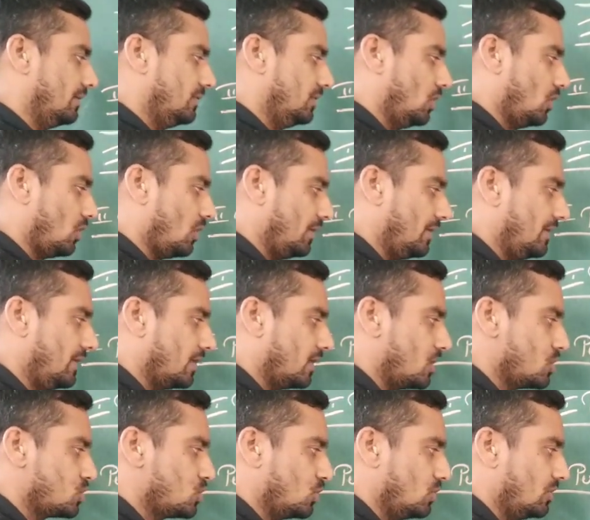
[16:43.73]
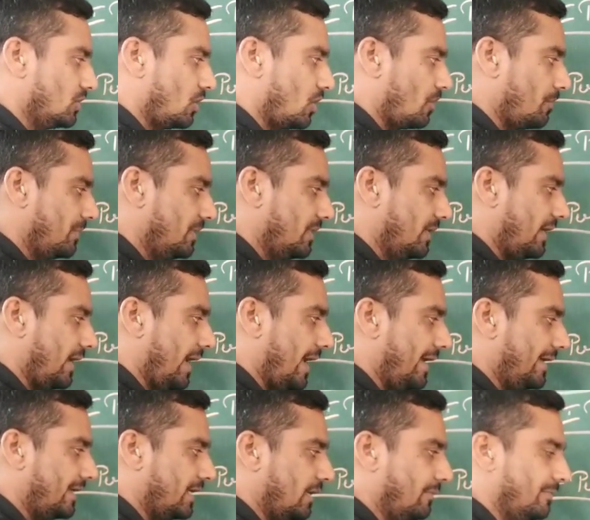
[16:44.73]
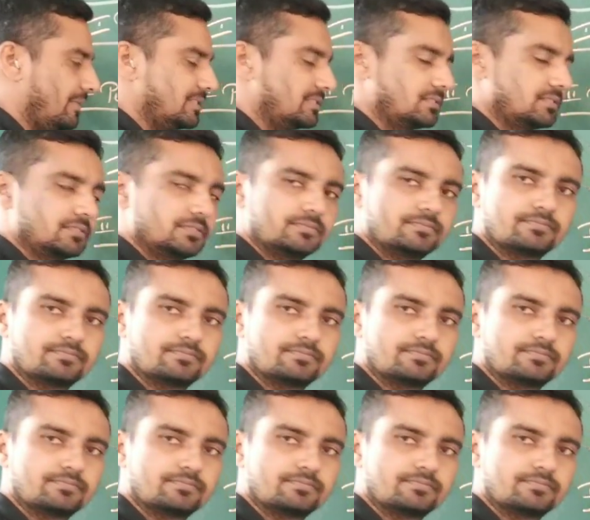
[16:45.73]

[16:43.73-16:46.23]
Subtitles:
here also there will be the 8 elements.